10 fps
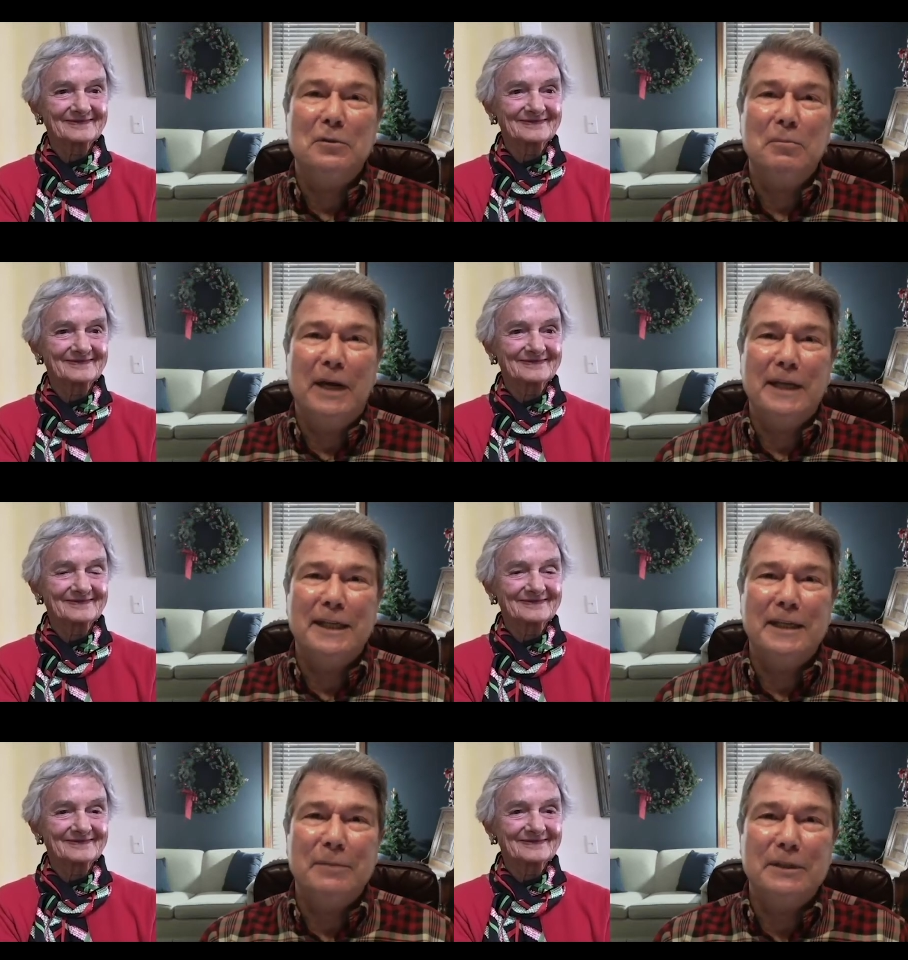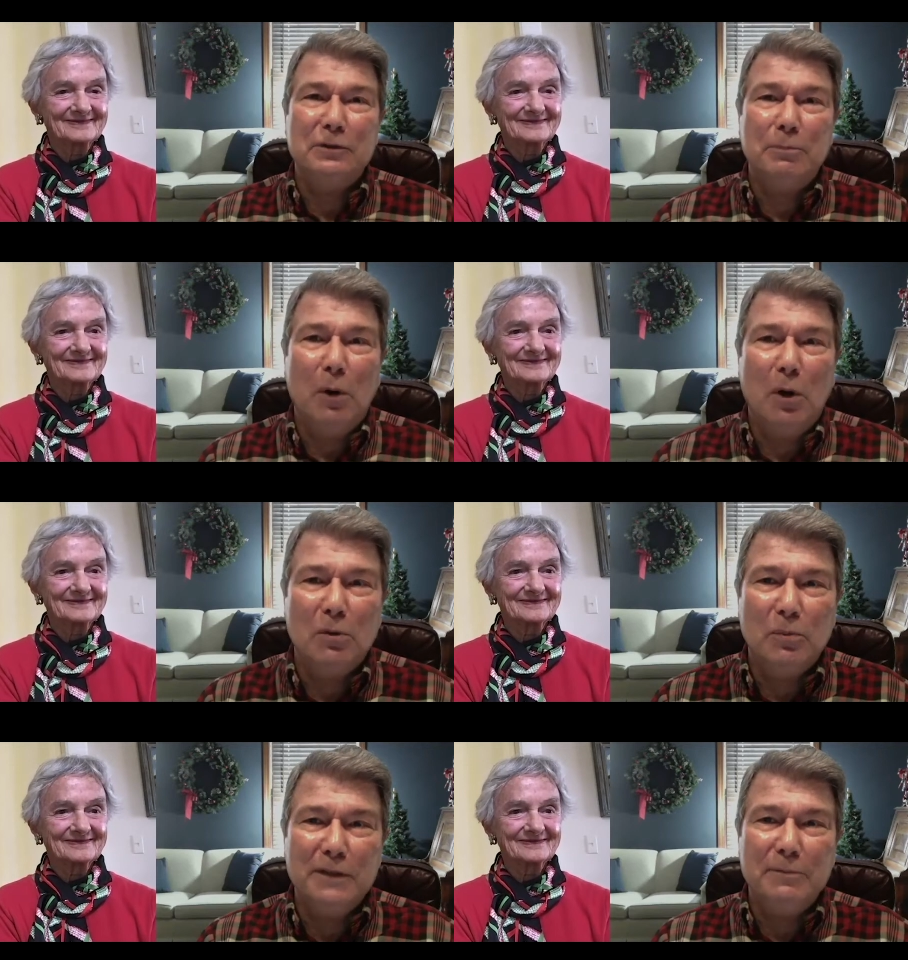Speaker 1: My name is
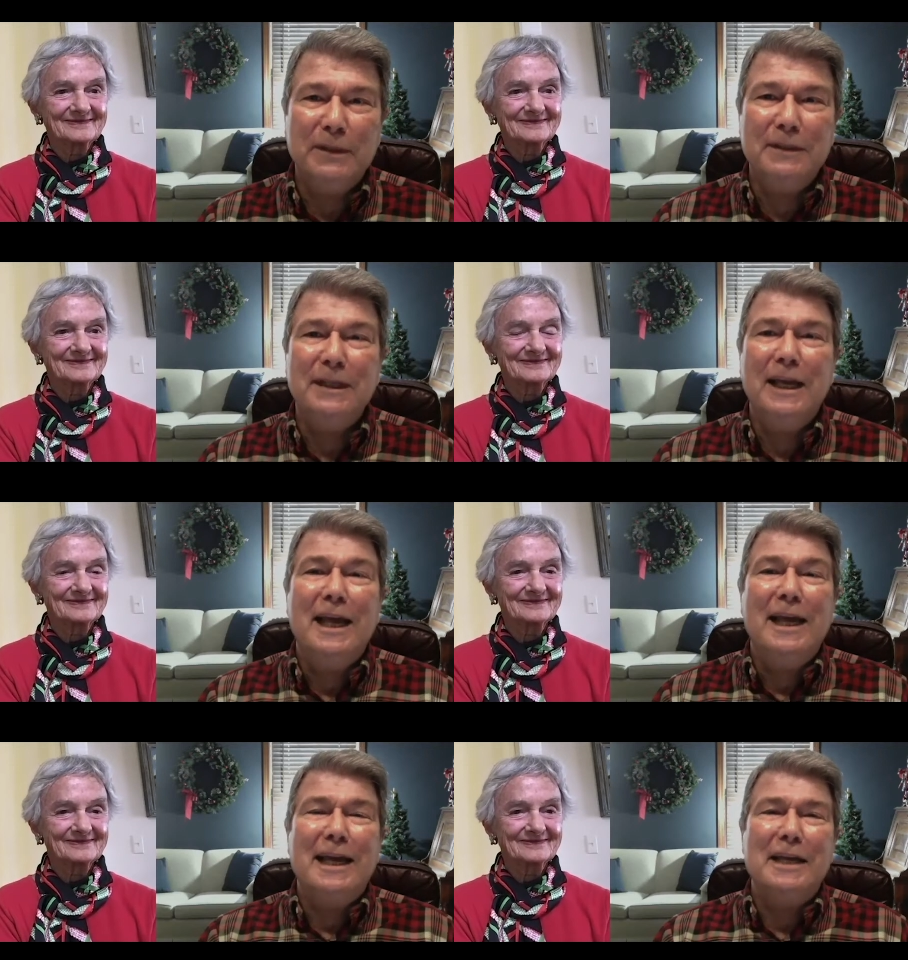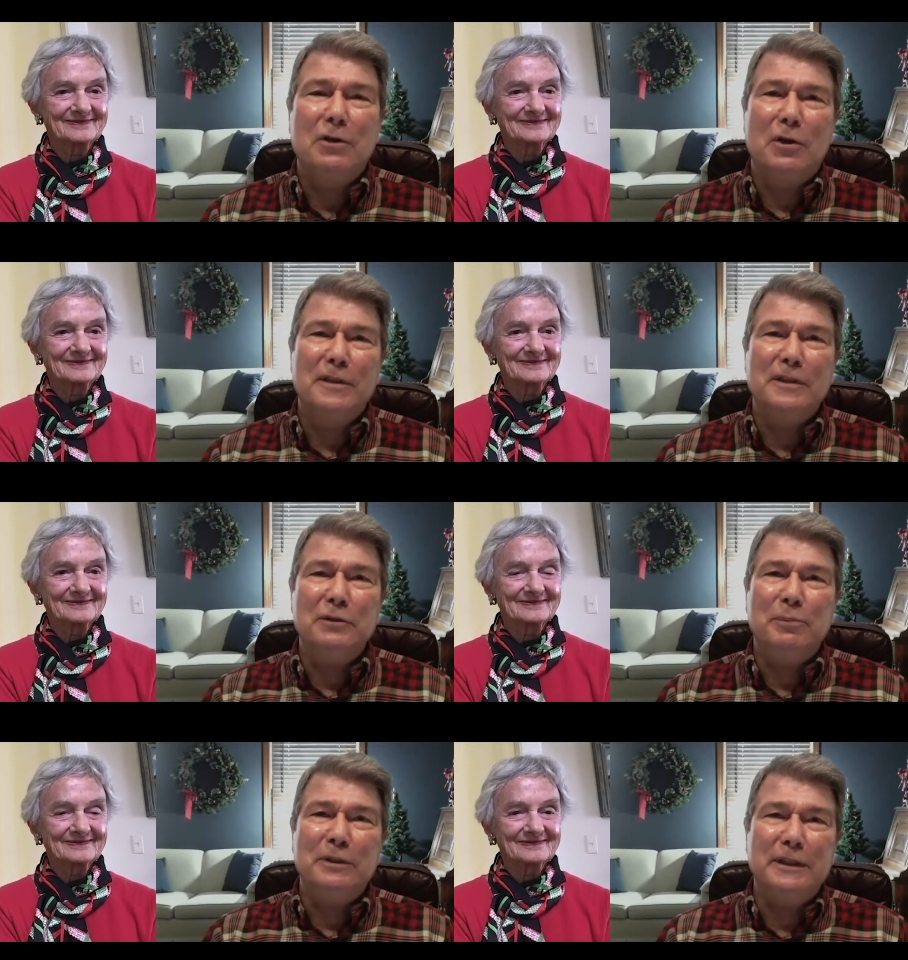Paul Whitman, and on
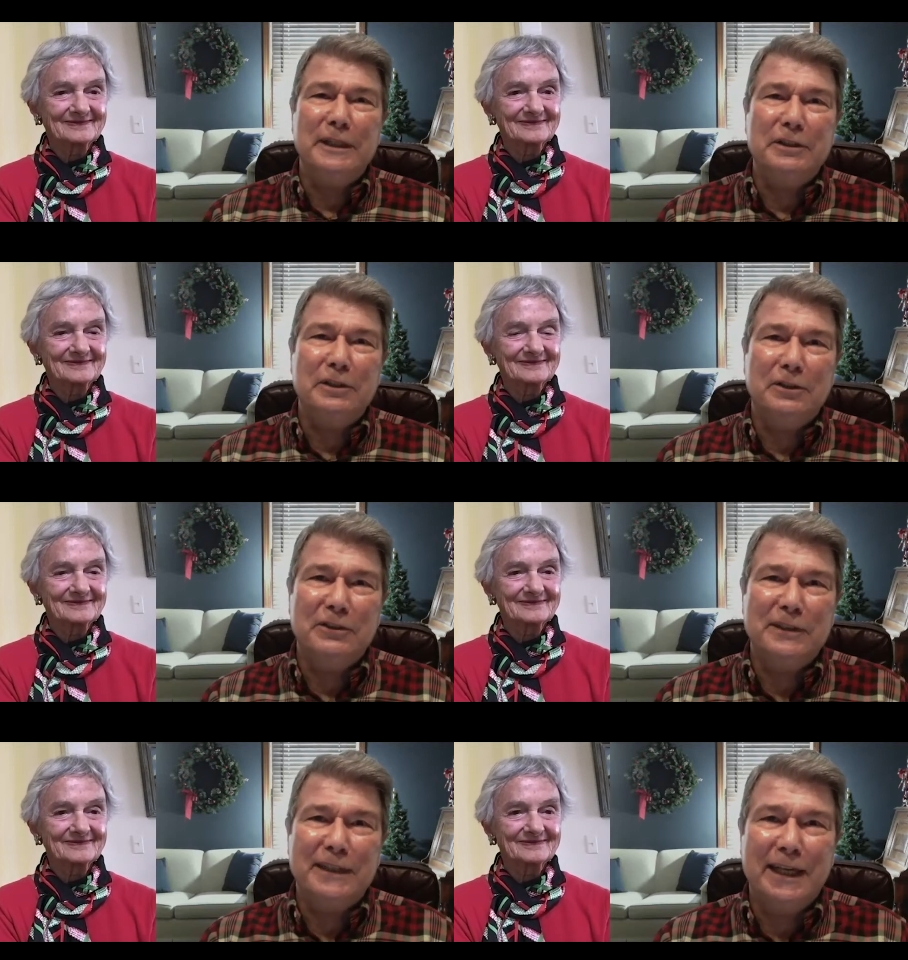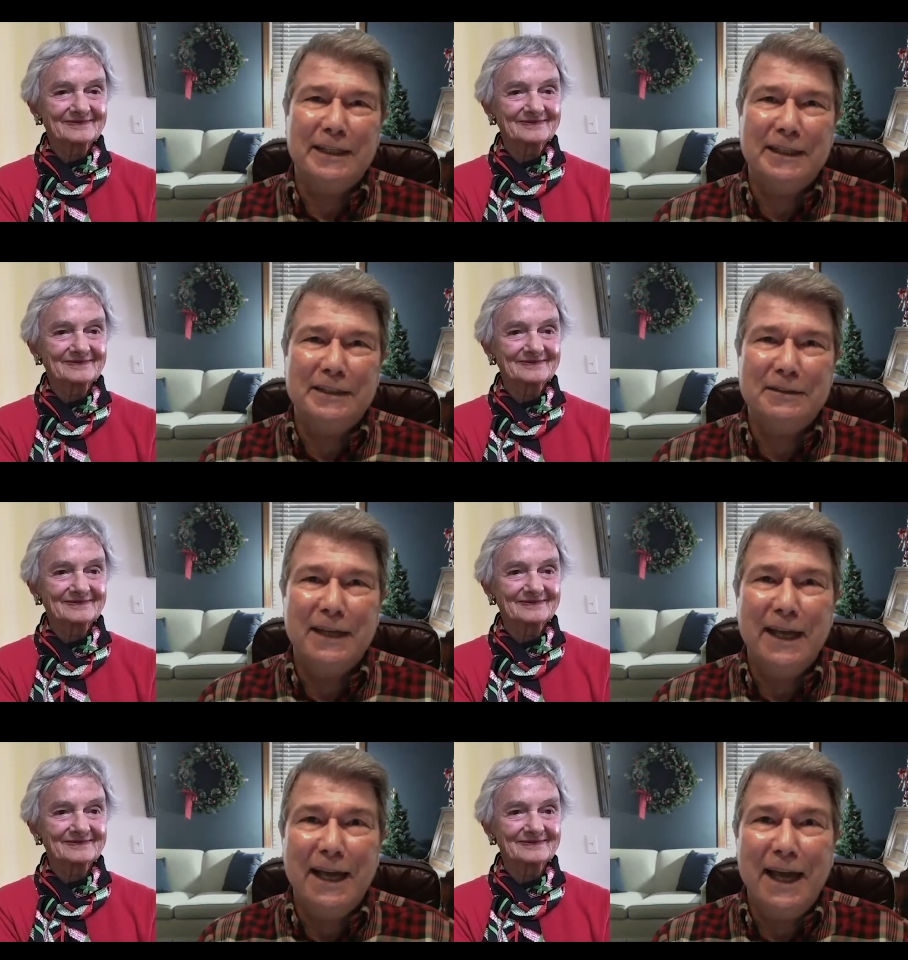this particular day
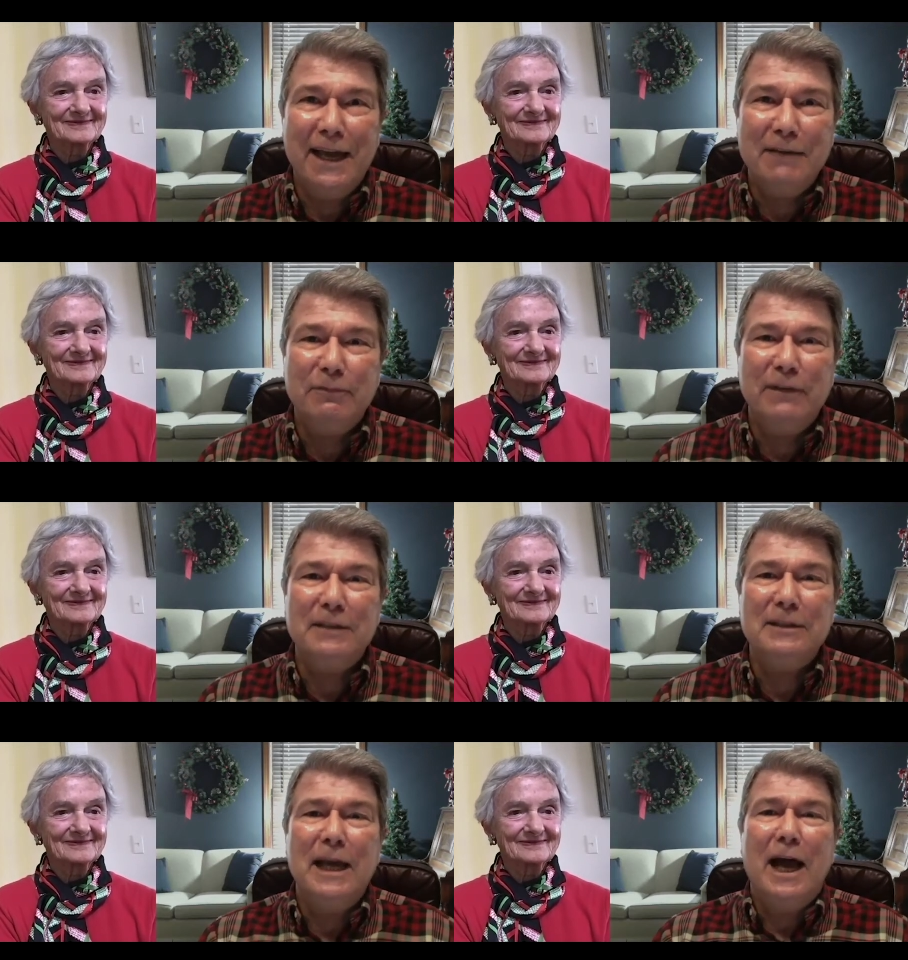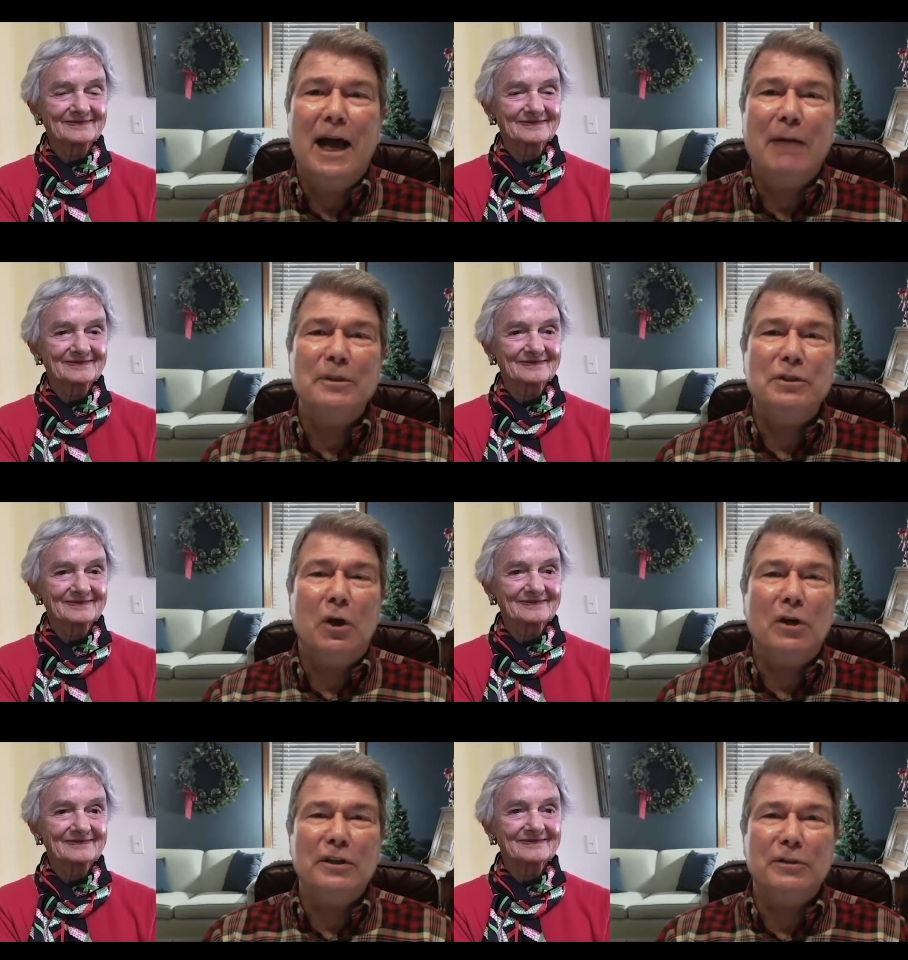in Advent, I'll be
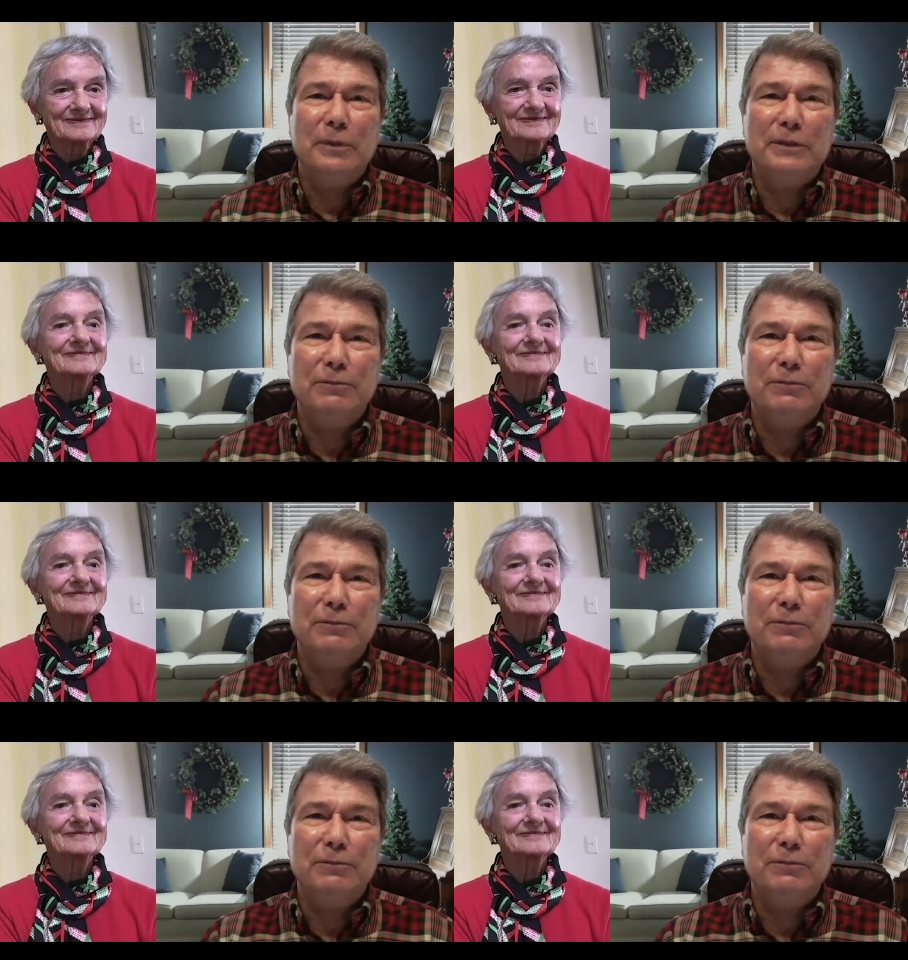talking with